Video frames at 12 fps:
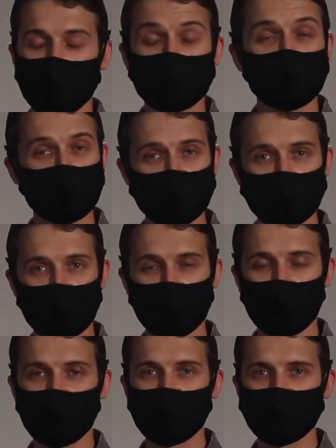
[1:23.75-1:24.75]
So to start, I
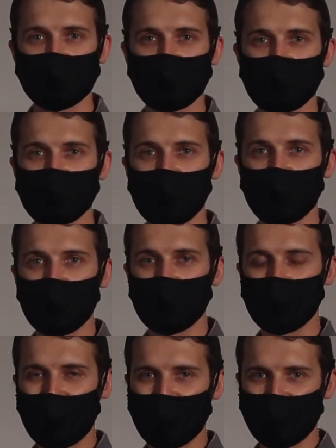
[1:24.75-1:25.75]
want to talk about a
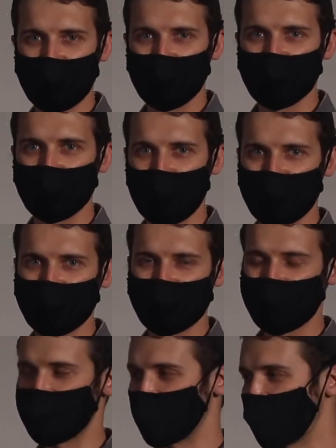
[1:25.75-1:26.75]
bicolor
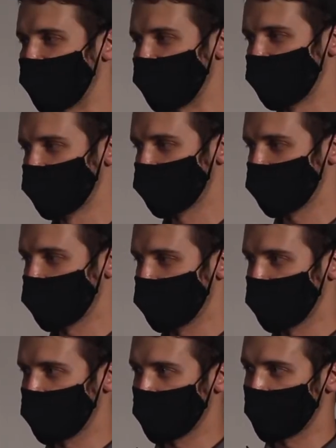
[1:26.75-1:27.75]
LED light.
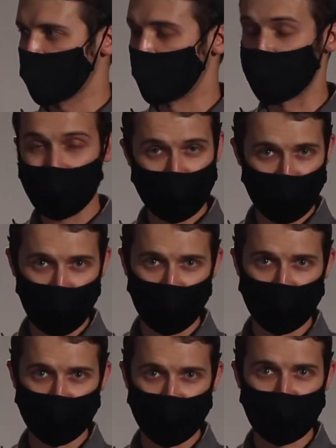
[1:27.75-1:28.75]
The bicolor
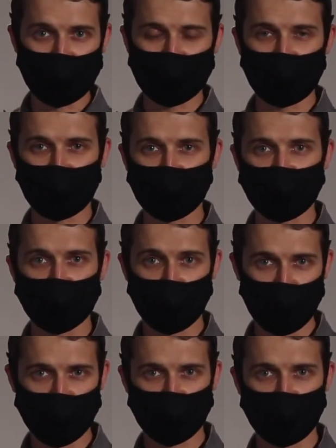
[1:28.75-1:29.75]
means that it can
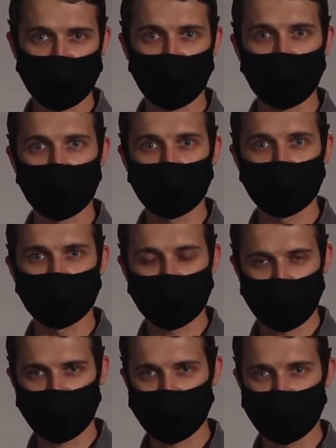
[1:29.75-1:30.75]
switch between
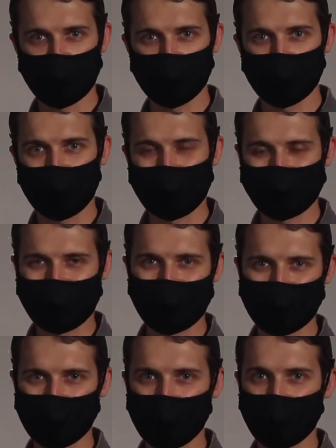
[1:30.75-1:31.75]
tungsten and
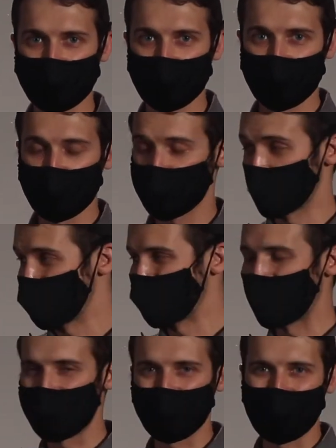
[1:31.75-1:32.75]
daylight through a
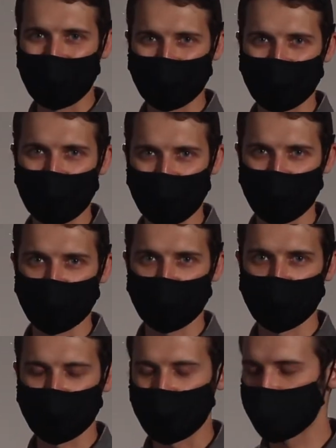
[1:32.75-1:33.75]
dial at the head of the
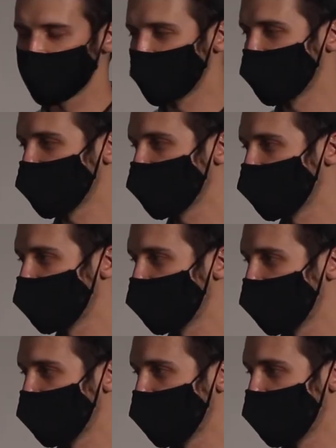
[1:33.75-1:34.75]
unit.
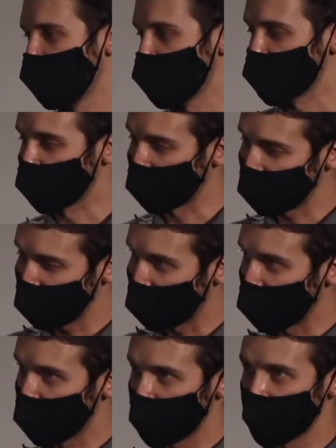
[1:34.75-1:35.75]
So right
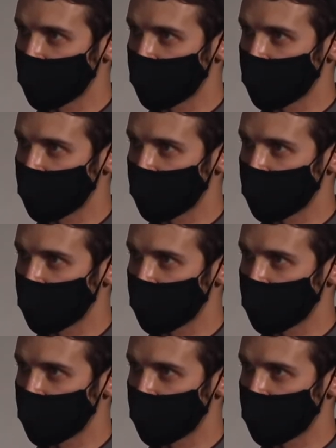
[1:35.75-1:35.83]
now,